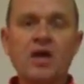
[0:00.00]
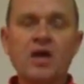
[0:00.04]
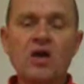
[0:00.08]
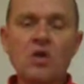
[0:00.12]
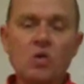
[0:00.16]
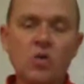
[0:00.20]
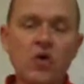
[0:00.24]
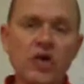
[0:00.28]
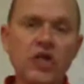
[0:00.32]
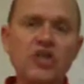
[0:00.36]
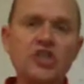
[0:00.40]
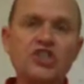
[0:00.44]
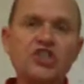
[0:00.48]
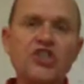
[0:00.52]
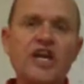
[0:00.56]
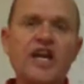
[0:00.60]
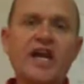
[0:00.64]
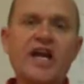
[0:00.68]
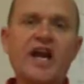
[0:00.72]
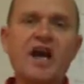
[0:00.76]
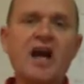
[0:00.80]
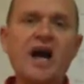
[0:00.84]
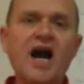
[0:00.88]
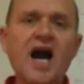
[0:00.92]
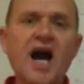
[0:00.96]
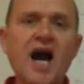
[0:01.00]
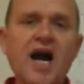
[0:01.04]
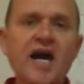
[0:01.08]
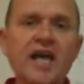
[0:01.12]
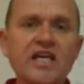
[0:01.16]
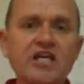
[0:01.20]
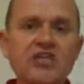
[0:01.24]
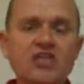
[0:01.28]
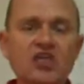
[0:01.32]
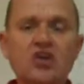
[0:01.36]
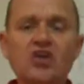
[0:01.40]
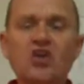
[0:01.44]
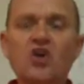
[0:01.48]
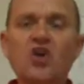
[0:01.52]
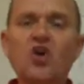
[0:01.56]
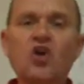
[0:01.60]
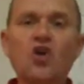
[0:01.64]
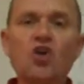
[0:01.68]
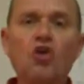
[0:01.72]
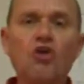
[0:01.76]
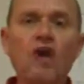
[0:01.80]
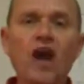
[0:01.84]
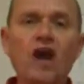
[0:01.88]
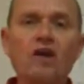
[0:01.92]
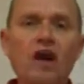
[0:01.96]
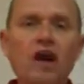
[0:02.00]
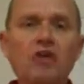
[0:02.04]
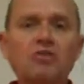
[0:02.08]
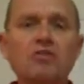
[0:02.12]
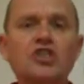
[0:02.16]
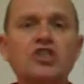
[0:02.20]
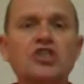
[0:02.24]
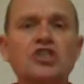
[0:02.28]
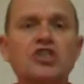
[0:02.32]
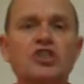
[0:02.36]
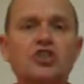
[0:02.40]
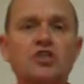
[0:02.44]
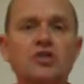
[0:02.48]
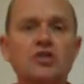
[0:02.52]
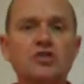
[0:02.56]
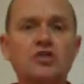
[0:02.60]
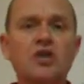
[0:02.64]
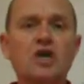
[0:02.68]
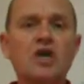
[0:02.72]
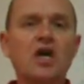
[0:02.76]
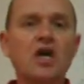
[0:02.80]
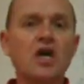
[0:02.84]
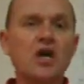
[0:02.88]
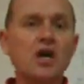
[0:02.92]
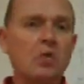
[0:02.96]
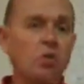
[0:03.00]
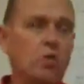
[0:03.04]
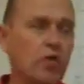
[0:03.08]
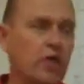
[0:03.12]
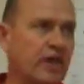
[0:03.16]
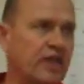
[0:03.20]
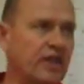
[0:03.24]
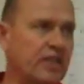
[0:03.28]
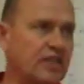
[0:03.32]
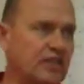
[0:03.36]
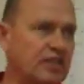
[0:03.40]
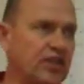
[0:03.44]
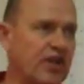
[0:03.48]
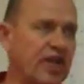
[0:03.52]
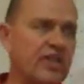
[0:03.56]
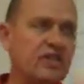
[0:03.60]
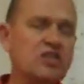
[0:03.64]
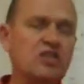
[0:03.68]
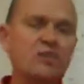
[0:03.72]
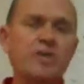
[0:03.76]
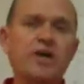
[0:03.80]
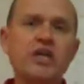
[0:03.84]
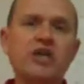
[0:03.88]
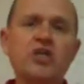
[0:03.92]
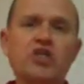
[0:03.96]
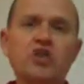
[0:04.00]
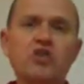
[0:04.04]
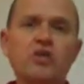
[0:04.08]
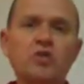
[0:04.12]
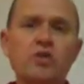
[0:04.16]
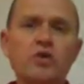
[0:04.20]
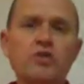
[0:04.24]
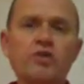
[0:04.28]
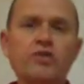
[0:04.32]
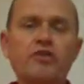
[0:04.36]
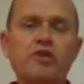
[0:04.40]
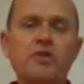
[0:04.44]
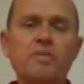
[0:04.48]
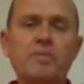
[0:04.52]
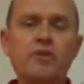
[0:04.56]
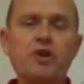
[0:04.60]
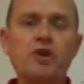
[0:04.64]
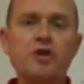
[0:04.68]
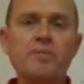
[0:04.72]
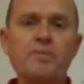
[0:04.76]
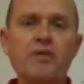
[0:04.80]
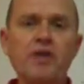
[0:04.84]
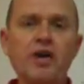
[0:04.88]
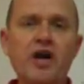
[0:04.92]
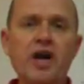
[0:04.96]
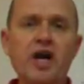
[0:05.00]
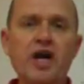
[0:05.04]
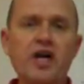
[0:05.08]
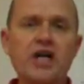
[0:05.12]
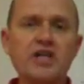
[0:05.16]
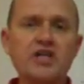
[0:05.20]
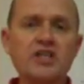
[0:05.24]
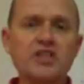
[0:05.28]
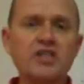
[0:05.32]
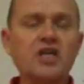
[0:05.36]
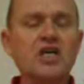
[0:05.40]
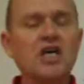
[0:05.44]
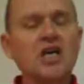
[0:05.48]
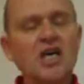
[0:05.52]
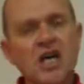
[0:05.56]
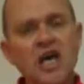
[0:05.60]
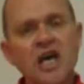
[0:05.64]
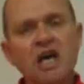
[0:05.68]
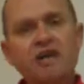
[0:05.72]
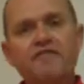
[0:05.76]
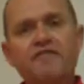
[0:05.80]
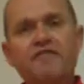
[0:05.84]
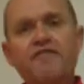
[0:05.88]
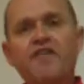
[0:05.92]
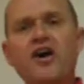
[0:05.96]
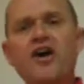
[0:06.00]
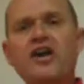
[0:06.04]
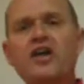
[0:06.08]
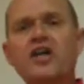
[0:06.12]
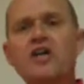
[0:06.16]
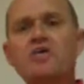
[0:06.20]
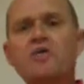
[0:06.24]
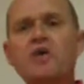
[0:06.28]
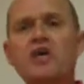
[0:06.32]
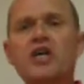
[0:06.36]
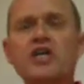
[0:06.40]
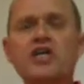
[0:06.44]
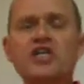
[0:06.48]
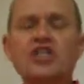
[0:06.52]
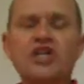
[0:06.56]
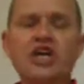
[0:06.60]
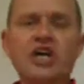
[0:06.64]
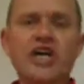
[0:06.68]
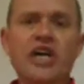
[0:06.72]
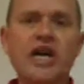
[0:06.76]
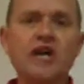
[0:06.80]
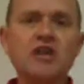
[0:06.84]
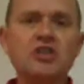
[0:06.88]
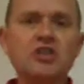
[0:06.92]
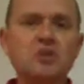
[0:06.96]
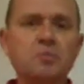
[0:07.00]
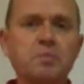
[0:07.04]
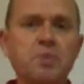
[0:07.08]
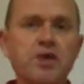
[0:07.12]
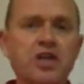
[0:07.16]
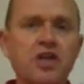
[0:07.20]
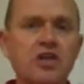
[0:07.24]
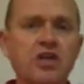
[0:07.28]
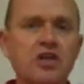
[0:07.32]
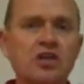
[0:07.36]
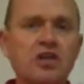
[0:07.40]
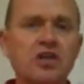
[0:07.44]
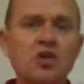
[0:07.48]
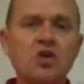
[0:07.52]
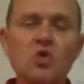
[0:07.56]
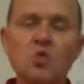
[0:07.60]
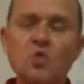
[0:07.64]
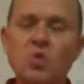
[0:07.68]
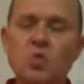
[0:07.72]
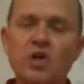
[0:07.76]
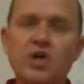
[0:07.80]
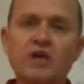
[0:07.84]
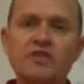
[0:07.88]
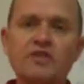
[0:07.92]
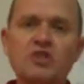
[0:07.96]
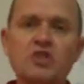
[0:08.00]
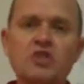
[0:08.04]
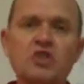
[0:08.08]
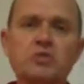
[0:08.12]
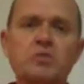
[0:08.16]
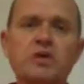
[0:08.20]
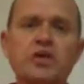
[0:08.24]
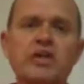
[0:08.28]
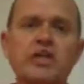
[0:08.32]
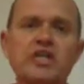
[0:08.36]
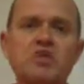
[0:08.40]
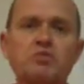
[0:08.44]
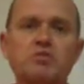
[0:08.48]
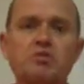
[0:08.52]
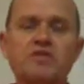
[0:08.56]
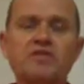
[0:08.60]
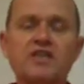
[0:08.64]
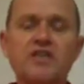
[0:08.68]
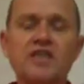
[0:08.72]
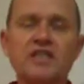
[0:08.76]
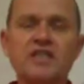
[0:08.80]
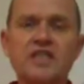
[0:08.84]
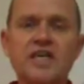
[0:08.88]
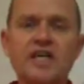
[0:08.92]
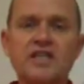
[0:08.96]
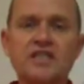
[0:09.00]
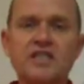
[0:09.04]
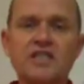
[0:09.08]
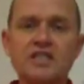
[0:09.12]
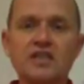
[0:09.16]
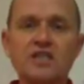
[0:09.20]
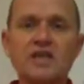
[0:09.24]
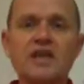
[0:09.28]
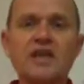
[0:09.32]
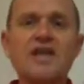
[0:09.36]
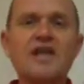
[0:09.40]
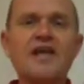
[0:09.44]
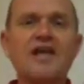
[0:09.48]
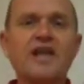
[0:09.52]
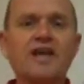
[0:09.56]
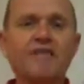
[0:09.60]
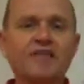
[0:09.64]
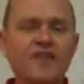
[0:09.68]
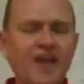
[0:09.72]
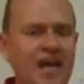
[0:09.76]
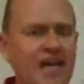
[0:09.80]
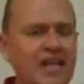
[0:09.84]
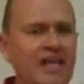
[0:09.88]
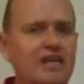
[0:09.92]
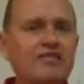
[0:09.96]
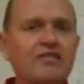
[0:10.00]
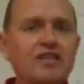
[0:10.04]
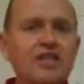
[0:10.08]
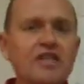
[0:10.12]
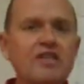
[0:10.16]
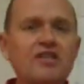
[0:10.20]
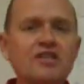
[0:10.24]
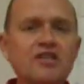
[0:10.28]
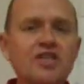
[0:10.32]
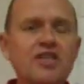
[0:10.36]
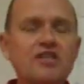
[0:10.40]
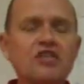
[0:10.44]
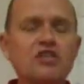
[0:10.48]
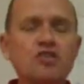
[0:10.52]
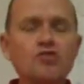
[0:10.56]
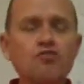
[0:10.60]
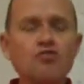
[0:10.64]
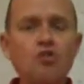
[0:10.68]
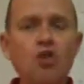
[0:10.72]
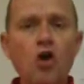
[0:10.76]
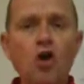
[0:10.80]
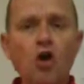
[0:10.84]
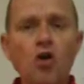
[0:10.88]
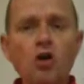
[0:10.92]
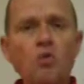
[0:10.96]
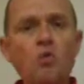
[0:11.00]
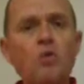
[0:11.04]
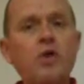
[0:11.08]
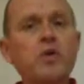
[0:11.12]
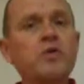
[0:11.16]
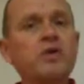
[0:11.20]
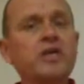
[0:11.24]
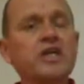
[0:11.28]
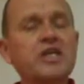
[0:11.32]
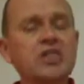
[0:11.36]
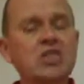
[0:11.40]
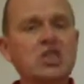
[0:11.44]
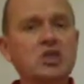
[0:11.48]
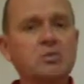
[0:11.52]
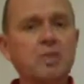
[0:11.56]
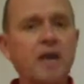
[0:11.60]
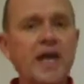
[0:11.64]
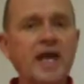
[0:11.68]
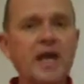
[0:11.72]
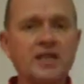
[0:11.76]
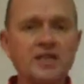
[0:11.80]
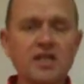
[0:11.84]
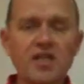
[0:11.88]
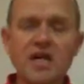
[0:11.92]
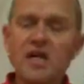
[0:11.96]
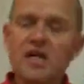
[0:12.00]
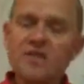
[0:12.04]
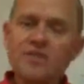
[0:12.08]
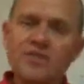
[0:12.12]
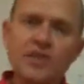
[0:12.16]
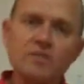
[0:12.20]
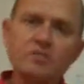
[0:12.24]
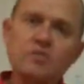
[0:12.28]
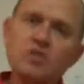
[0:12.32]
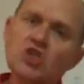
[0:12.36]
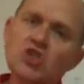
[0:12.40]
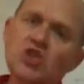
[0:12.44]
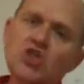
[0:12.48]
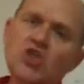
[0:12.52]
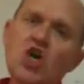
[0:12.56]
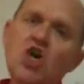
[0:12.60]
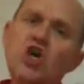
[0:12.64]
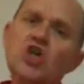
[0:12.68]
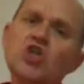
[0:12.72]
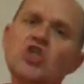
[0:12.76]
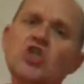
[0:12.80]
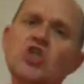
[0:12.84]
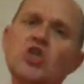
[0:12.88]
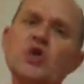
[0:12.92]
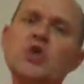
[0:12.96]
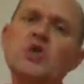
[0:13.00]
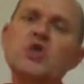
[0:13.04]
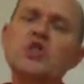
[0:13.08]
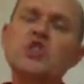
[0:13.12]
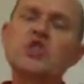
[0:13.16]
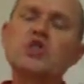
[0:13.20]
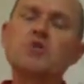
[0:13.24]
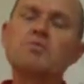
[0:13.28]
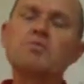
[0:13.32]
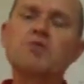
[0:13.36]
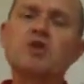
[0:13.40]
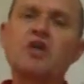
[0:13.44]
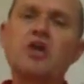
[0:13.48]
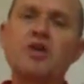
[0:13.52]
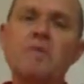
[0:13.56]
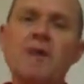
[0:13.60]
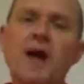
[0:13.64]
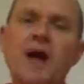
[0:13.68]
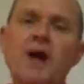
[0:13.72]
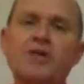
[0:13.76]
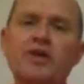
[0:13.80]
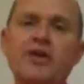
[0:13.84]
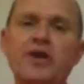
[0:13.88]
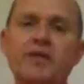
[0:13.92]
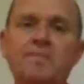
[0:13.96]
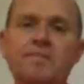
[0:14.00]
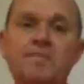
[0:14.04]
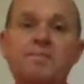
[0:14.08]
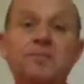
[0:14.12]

We're going to check our height or our altitude. We're going to check to make sure we're the appropriate height. And finally we're going to check our speed, whatever the speed is we've dictated. If any of these things are wrong, we would expect them to start doing something about it.